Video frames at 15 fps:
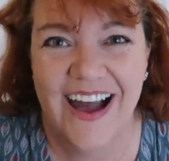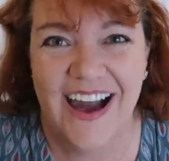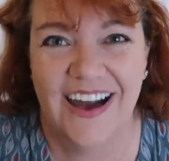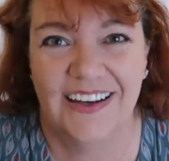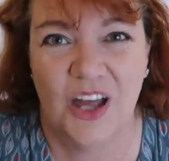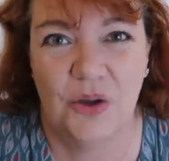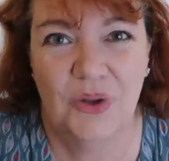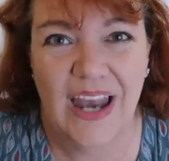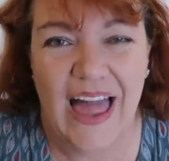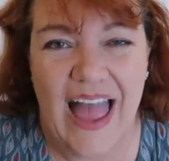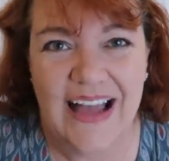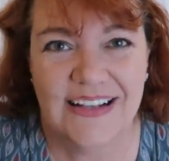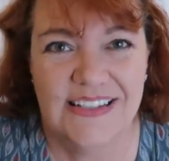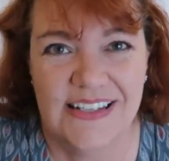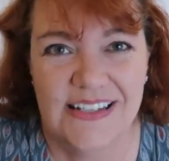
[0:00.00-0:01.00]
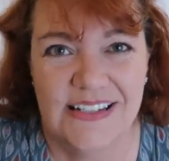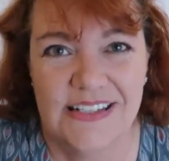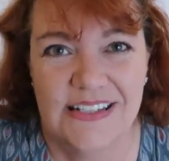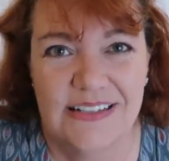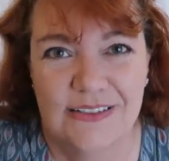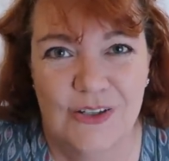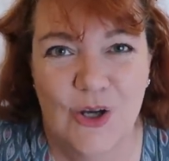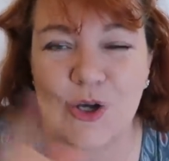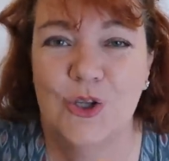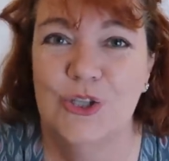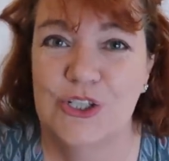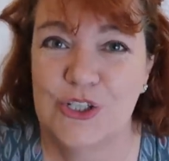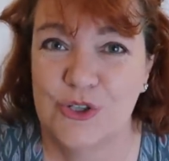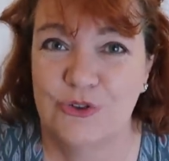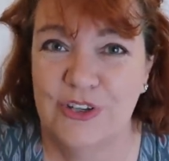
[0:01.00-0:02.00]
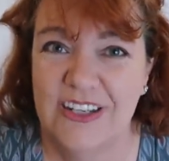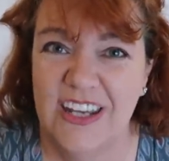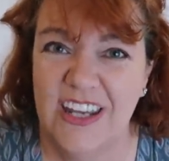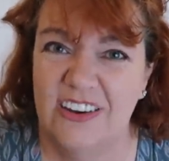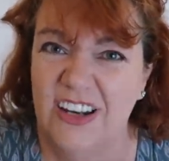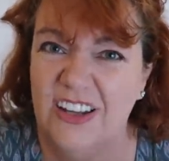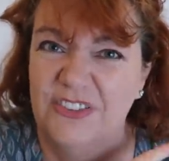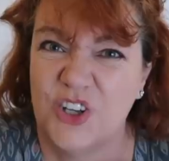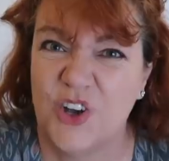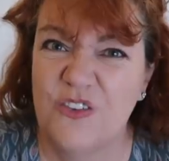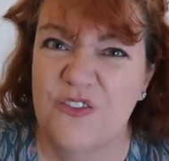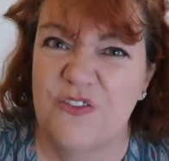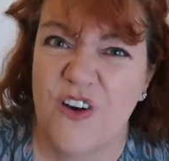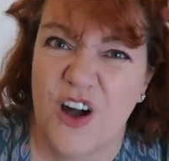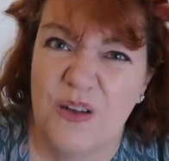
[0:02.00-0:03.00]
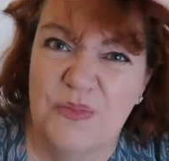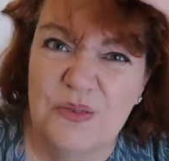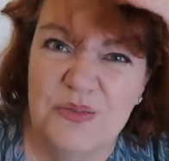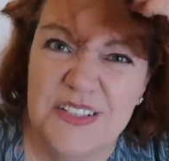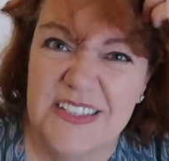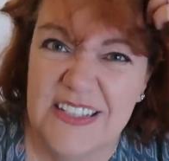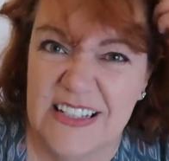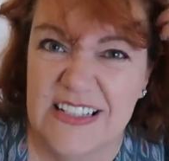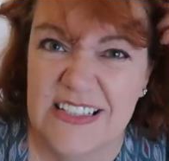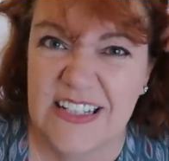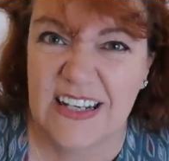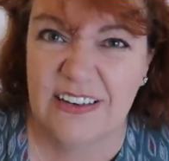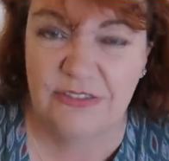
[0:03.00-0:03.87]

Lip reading: and I will add it on the screen here. I'll have to go and find my receipt and